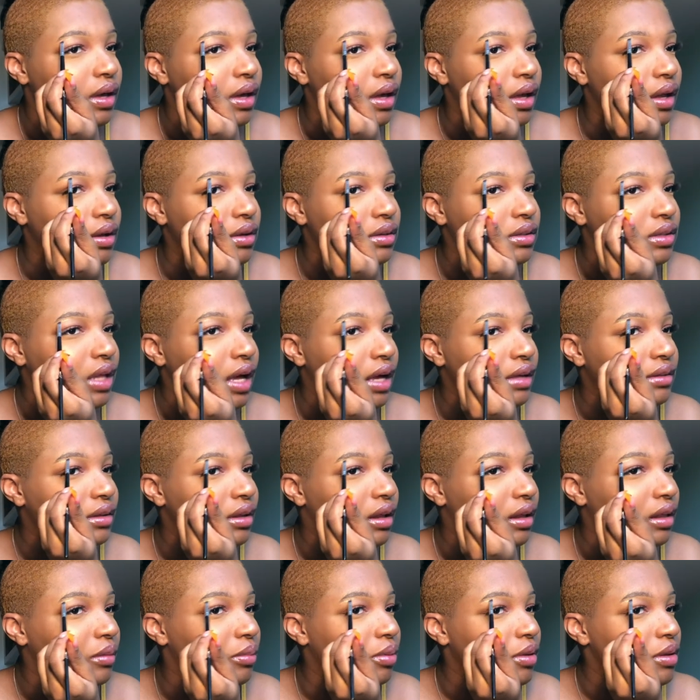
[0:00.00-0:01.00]
It looks nice on
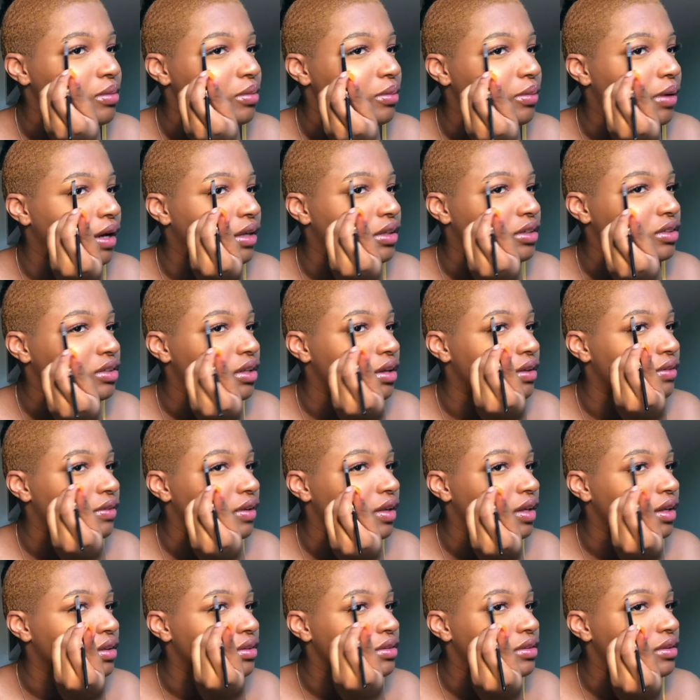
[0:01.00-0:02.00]
other people, but I just don't
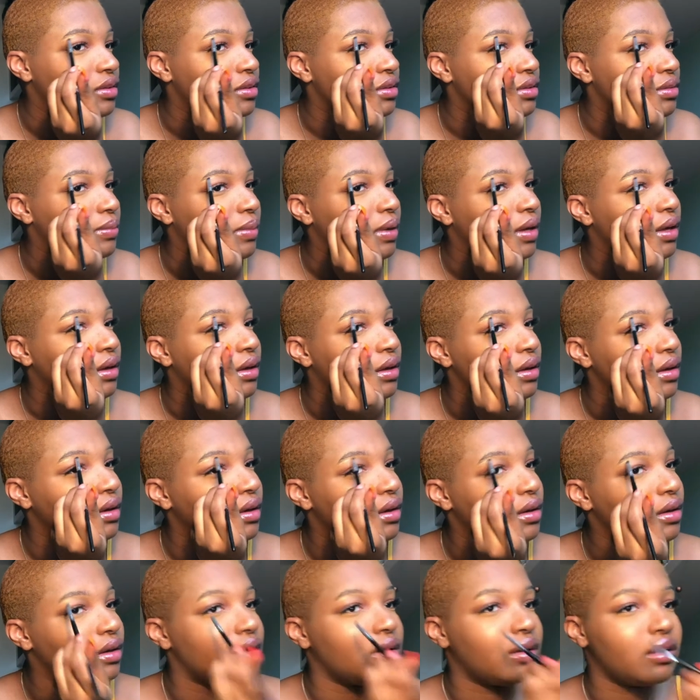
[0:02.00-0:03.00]
think it suits me.
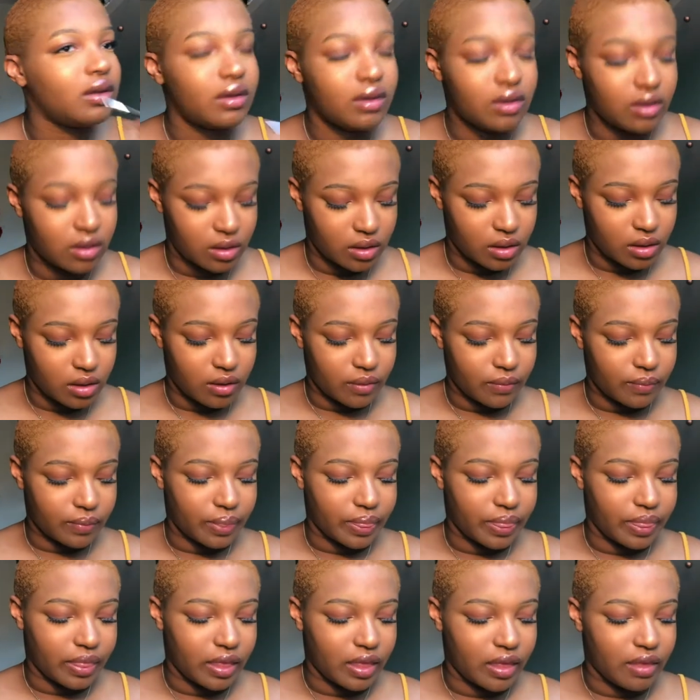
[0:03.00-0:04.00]

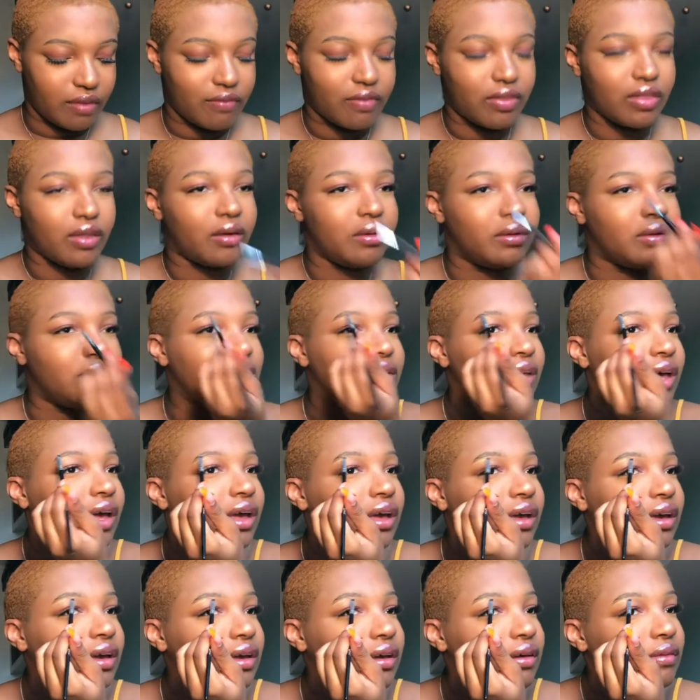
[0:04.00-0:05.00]
Even though it's
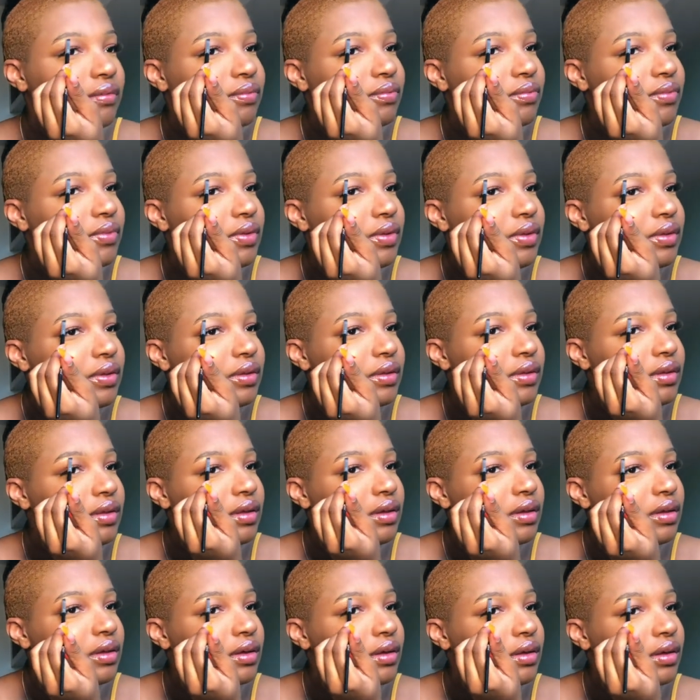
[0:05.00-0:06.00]
like
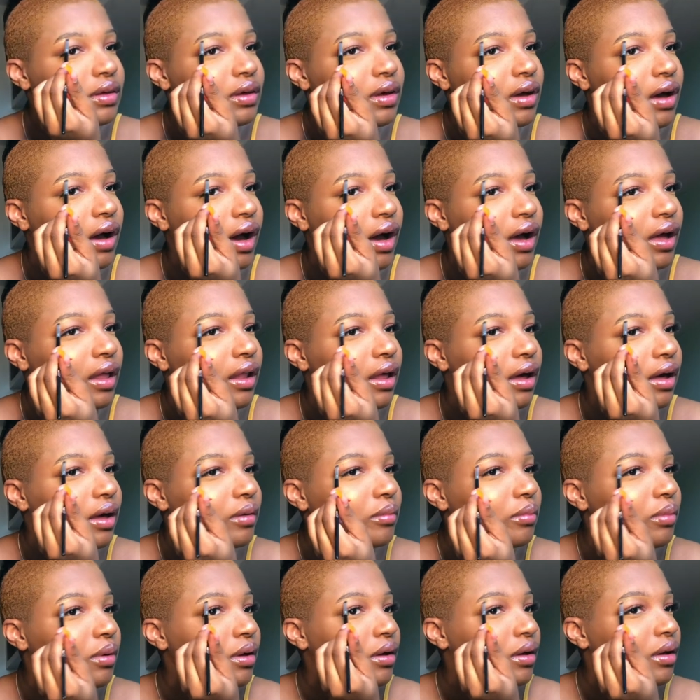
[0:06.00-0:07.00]
a
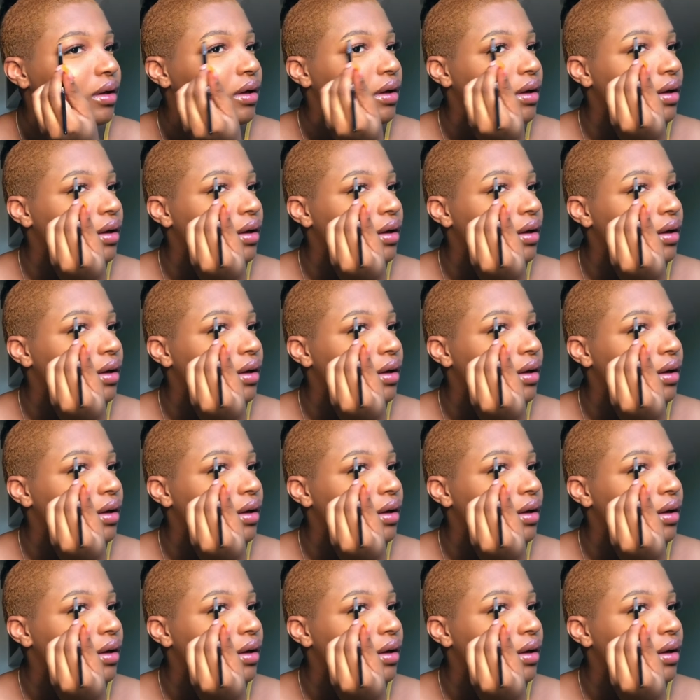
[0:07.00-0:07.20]
highlight, but